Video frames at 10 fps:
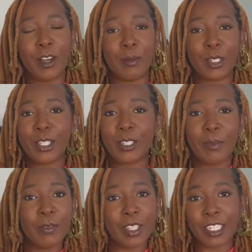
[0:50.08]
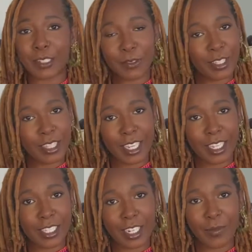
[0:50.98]
just some of the different
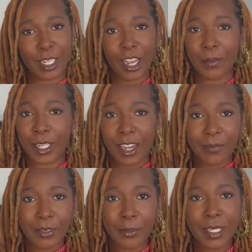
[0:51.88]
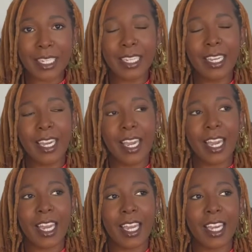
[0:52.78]
things that have been coming up for me.
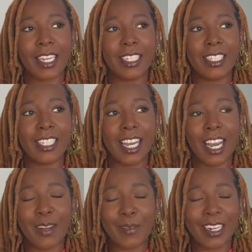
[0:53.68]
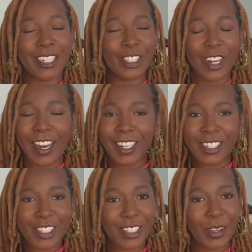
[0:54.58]
And I'm gonna try to
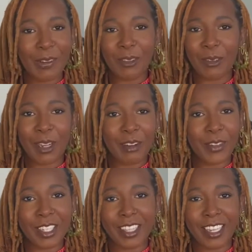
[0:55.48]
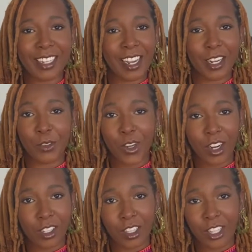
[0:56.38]
just go through everything kind of
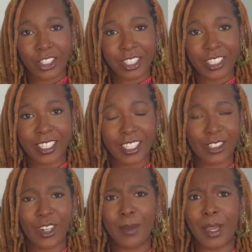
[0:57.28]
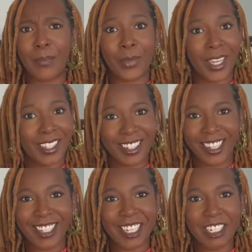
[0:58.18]
chronologically and try my best not
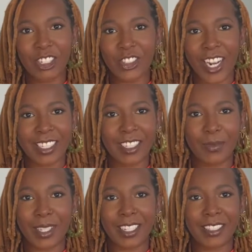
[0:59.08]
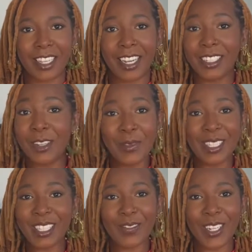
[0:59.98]
to get distracted because I don't want
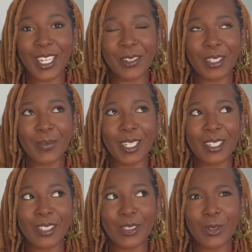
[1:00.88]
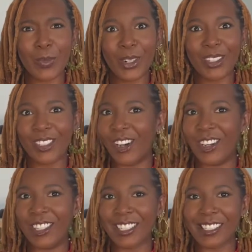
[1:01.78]
this video to be super
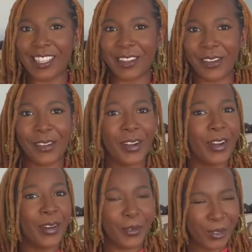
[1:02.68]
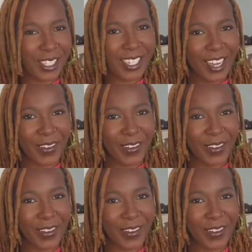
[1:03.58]
long. So we'll see how